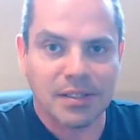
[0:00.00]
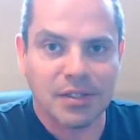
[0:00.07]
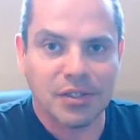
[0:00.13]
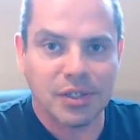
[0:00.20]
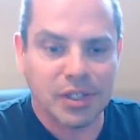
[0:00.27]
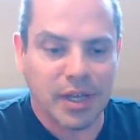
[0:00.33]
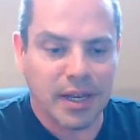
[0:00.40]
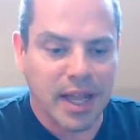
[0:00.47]
you
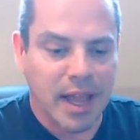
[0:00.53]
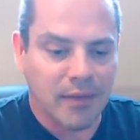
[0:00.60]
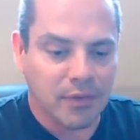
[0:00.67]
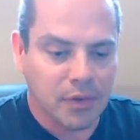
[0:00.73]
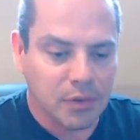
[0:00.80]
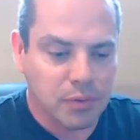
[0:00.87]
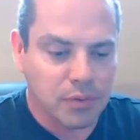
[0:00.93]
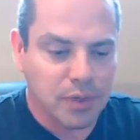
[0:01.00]
just kind of have
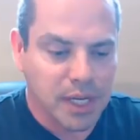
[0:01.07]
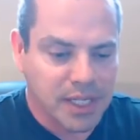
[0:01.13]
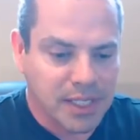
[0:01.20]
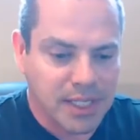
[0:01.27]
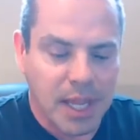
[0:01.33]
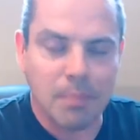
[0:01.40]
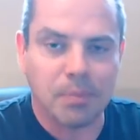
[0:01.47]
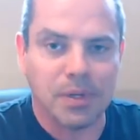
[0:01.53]
to
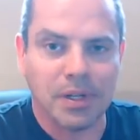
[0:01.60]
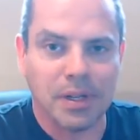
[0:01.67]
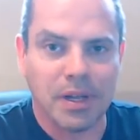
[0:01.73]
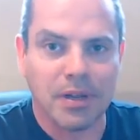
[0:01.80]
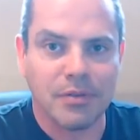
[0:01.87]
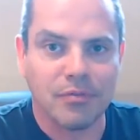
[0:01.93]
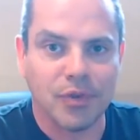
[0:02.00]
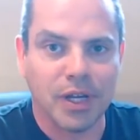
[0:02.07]
accept it
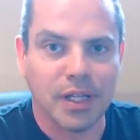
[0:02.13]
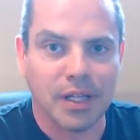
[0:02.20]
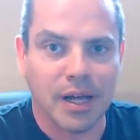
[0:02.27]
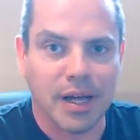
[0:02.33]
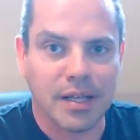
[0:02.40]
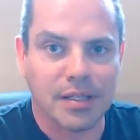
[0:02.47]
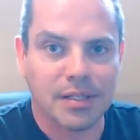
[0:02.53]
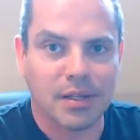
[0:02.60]
and
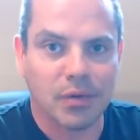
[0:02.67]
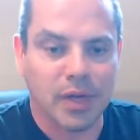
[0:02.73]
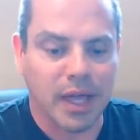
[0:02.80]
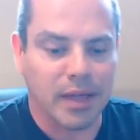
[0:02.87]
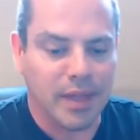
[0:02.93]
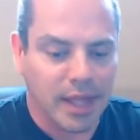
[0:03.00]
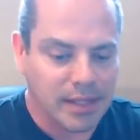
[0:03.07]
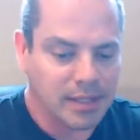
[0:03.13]
realize,
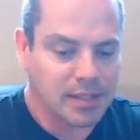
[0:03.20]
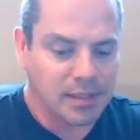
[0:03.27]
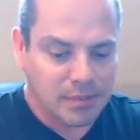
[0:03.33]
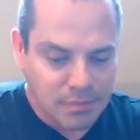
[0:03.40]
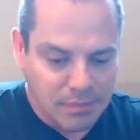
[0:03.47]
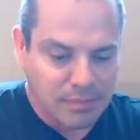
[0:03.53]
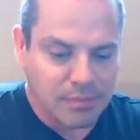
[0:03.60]
okay, that's